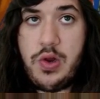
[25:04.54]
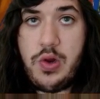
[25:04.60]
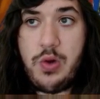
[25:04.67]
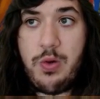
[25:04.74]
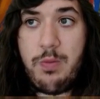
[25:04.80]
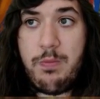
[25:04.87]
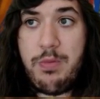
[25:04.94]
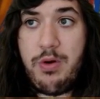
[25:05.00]

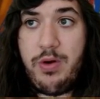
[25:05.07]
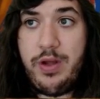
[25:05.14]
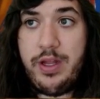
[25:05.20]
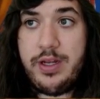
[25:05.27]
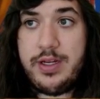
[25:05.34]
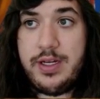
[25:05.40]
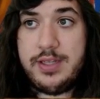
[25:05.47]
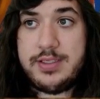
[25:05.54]
Oh
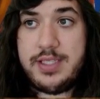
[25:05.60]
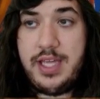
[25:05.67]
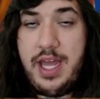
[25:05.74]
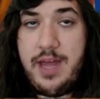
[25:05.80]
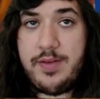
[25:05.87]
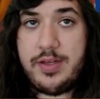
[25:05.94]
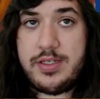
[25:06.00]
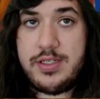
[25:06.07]
boy, does he
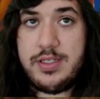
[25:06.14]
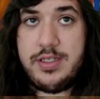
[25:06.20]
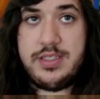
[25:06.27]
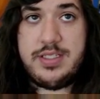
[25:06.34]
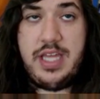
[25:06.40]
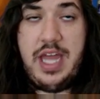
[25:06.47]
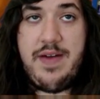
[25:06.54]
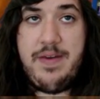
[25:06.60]
have it?
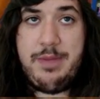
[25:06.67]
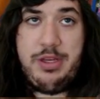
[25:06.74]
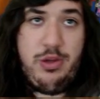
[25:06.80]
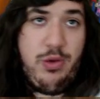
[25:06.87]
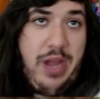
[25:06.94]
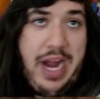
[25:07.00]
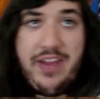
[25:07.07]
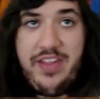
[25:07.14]
Does he have it? I mean,
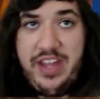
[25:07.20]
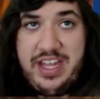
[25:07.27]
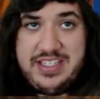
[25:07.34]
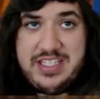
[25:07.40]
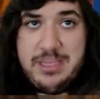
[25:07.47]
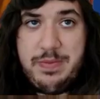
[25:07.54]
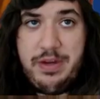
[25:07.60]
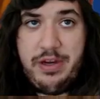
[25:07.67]
you gotta think
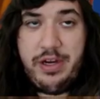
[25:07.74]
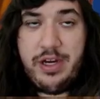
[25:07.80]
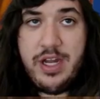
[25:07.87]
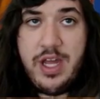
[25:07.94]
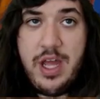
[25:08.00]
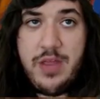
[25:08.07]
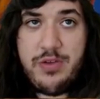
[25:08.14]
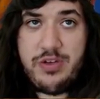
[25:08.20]
it's superior.
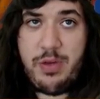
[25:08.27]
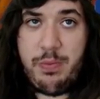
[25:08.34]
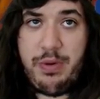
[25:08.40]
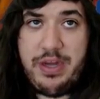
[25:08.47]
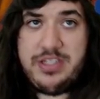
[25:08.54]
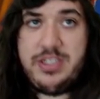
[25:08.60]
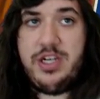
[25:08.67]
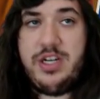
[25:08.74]
There's a
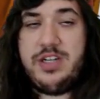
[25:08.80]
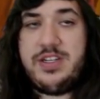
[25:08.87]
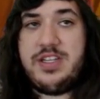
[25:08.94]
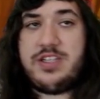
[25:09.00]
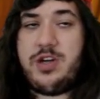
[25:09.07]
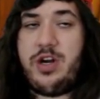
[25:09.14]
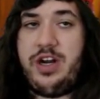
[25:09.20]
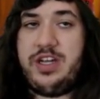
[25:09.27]
compressor,
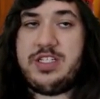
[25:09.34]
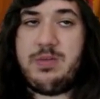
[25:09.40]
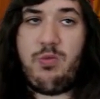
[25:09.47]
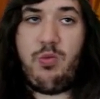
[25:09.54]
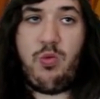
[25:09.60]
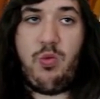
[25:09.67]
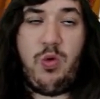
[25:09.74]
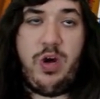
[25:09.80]
discarding
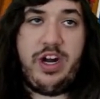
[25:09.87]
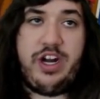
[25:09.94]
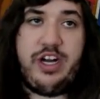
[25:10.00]
some water